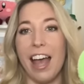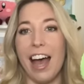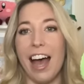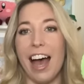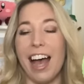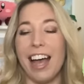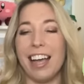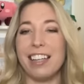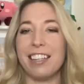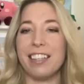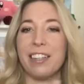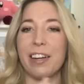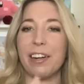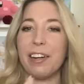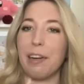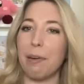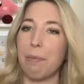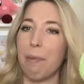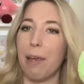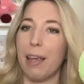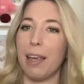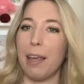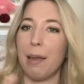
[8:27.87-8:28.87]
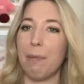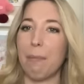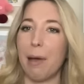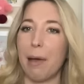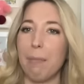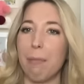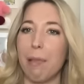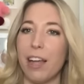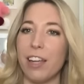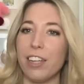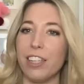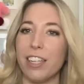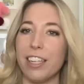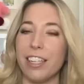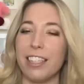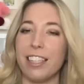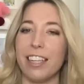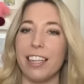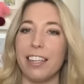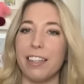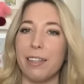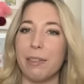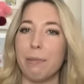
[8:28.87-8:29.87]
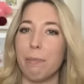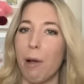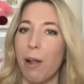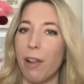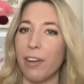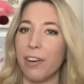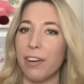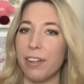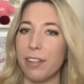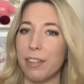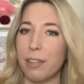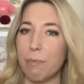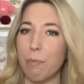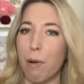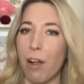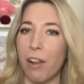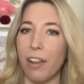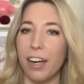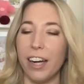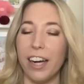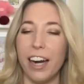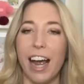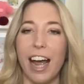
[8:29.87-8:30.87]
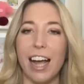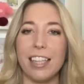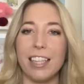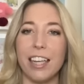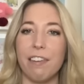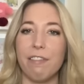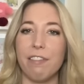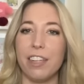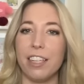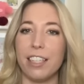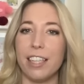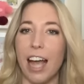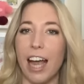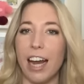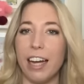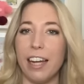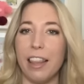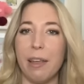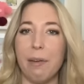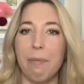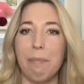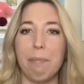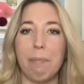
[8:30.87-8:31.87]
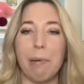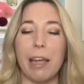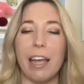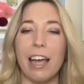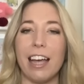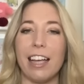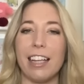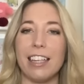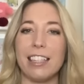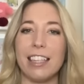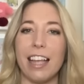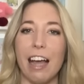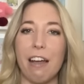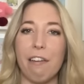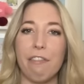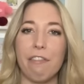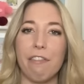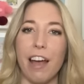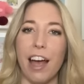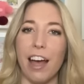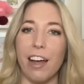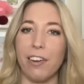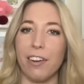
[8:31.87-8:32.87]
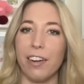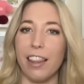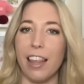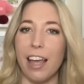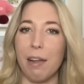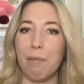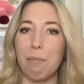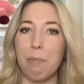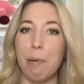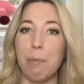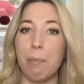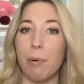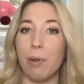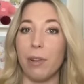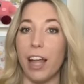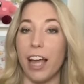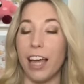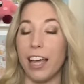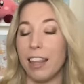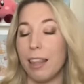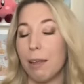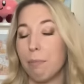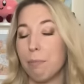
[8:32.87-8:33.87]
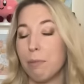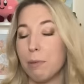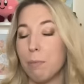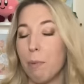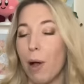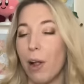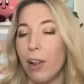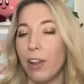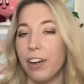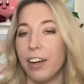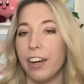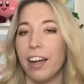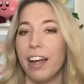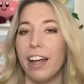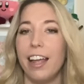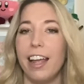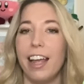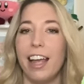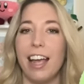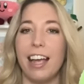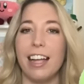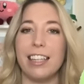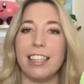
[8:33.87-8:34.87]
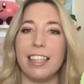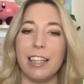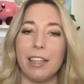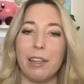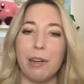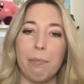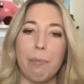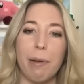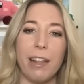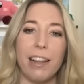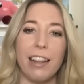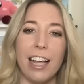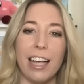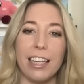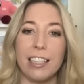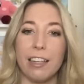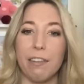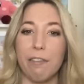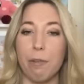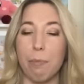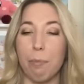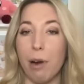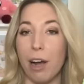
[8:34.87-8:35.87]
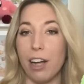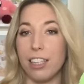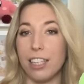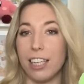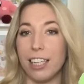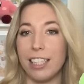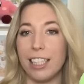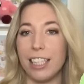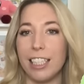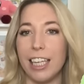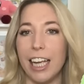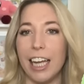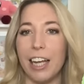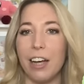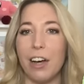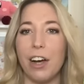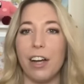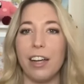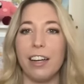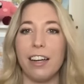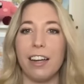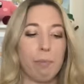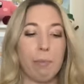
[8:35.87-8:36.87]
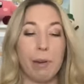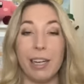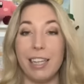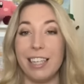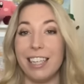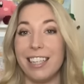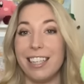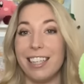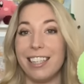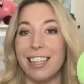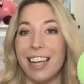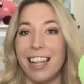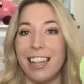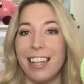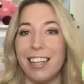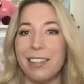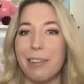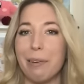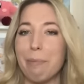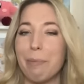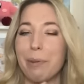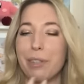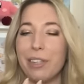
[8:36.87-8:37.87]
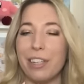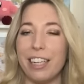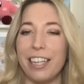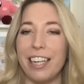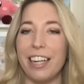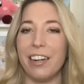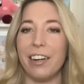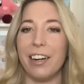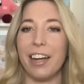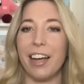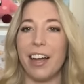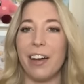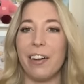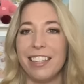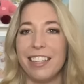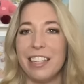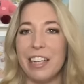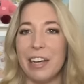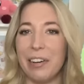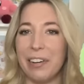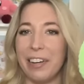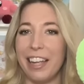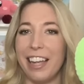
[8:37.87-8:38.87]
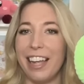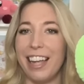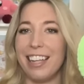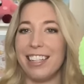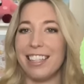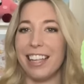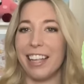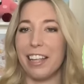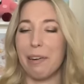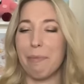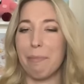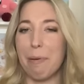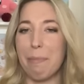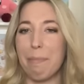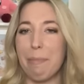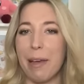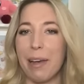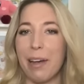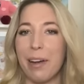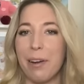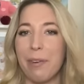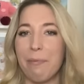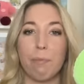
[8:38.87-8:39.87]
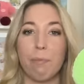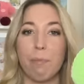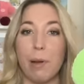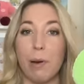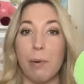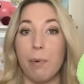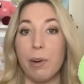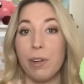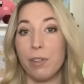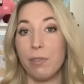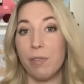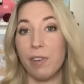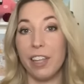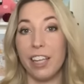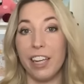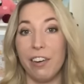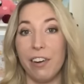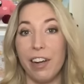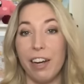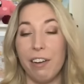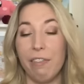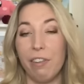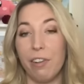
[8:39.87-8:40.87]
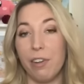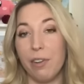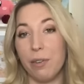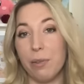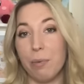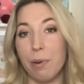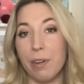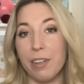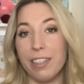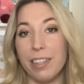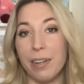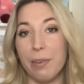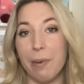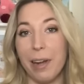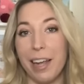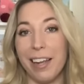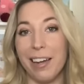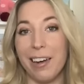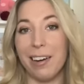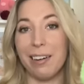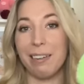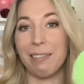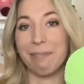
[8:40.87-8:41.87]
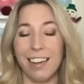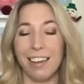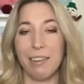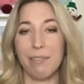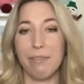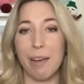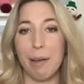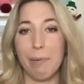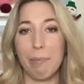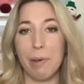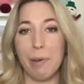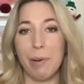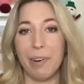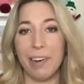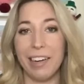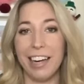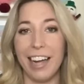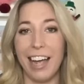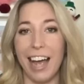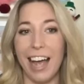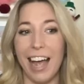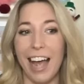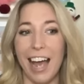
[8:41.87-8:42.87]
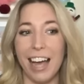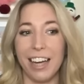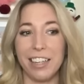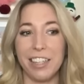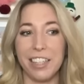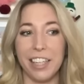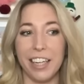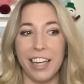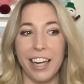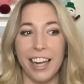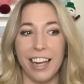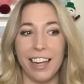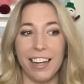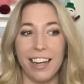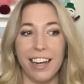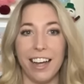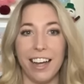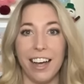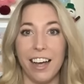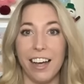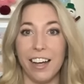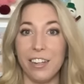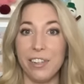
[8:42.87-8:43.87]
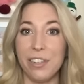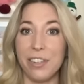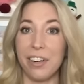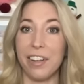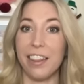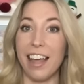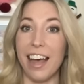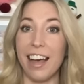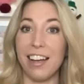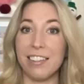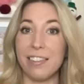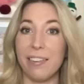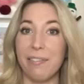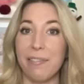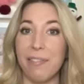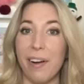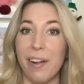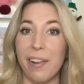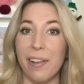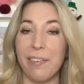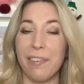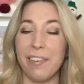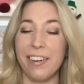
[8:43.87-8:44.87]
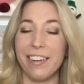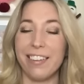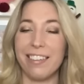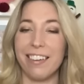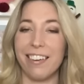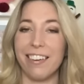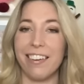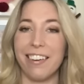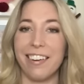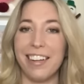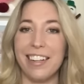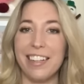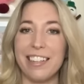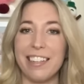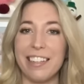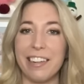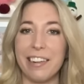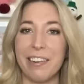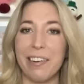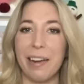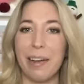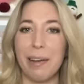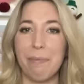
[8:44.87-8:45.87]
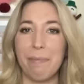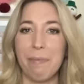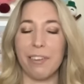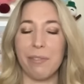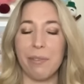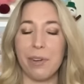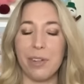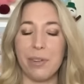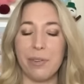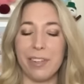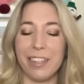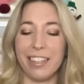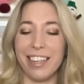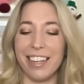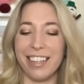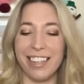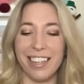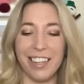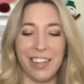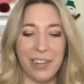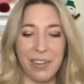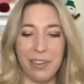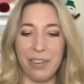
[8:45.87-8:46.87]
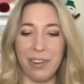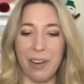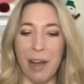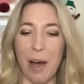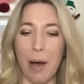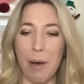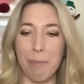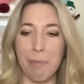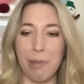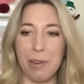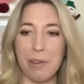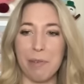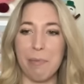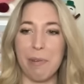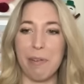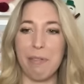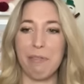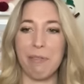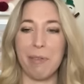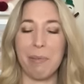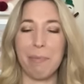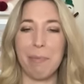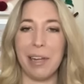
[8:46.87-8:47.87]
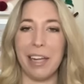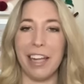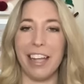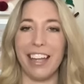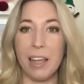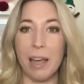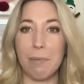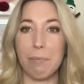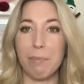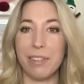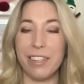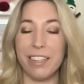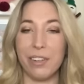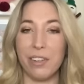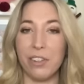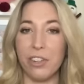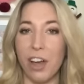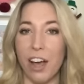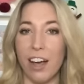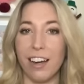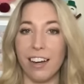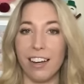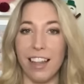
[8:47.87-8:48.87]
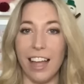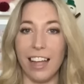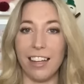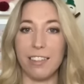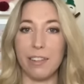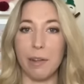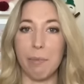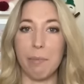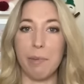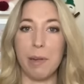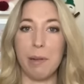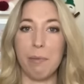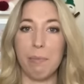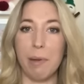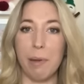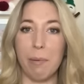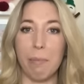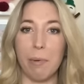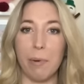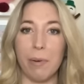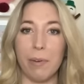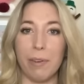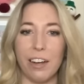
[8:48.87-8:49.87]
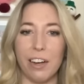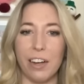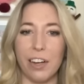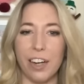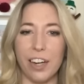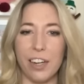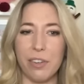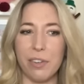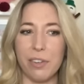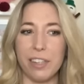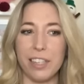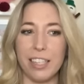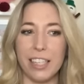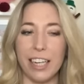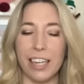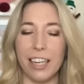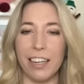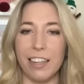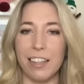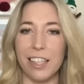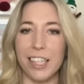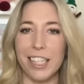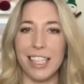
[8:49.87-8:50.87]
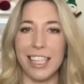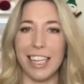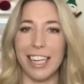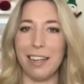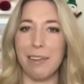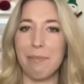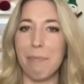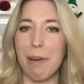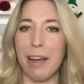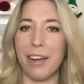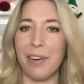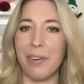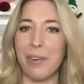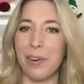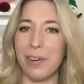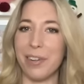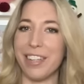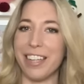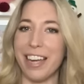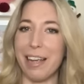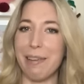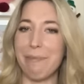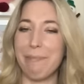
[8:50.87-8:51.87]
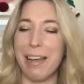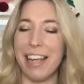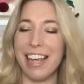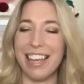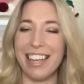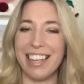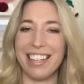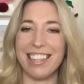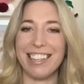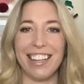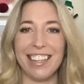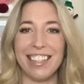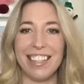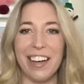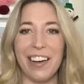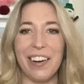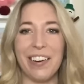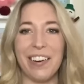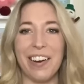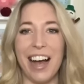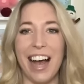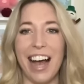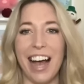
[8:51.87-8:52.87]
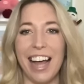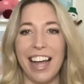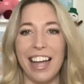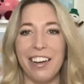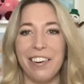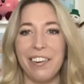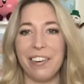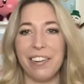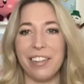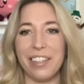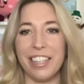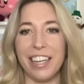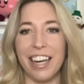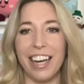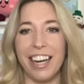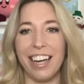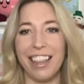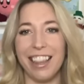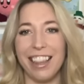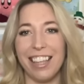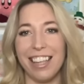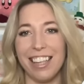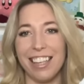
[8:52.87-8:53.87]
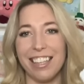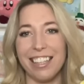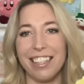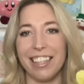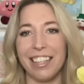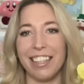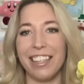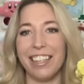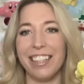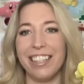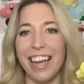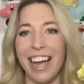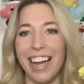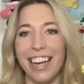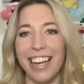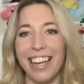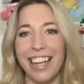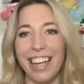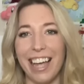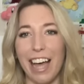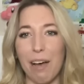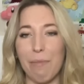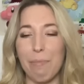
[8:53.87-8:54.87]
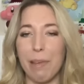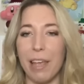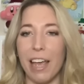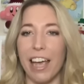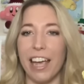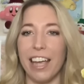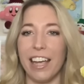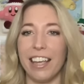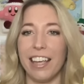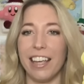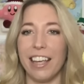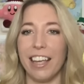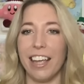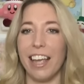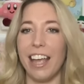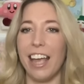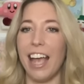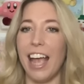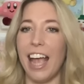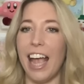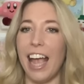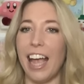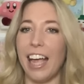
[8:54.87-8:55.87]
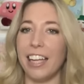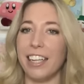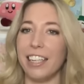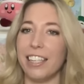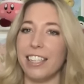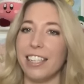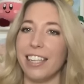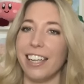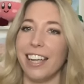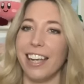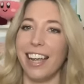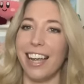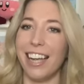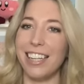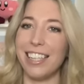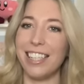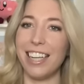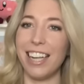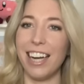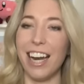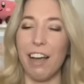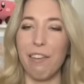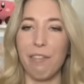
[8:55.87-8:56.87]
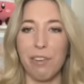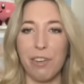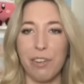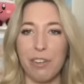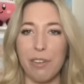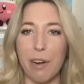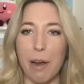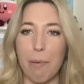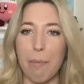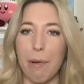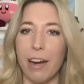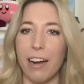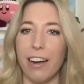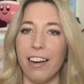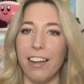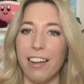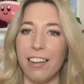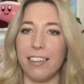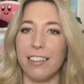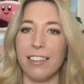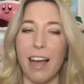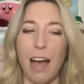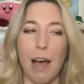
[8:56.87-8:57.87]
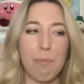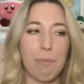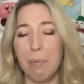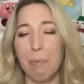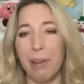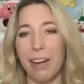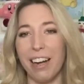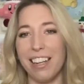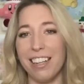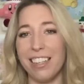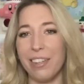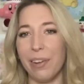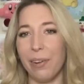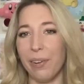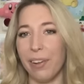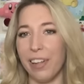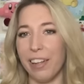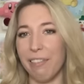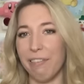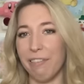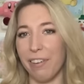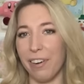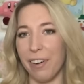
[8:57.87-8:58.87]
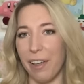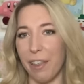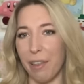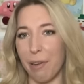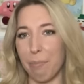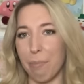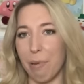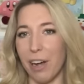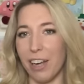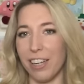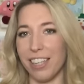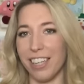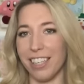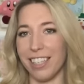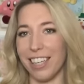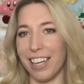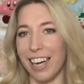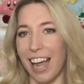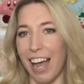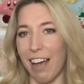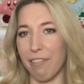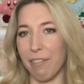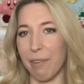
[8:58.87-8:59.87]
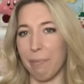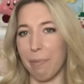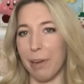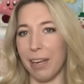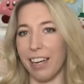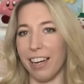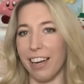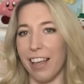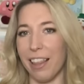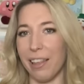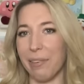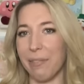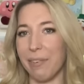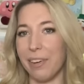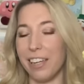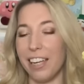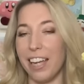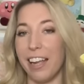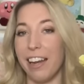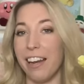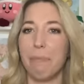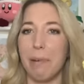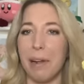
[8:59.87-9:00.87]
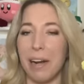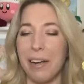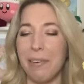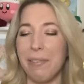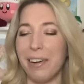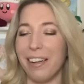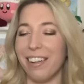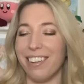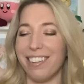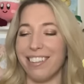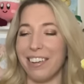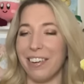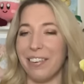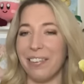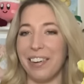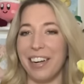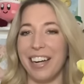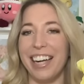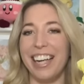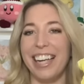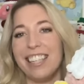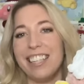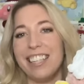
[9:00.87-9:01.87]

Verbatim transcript: I started making my plushes smaller and smaller as I've designed them because I've found that people like them smaller. It's a little bit less of a project to take on, but I did design this almost a year ago, so he is a little bit bigger. But it works really great if you use worsted weight yarn. In February, I actually hit 100,000 followers on Instagram program, which was such a huge accomplishment for me. I'm still shocked that so many people are interested in seeing my crochet makes. So I crocheted this giant cupcake and it did have a strawberry on top, but I stole it for another project and I haven't made another one yet, but I will, don't worry.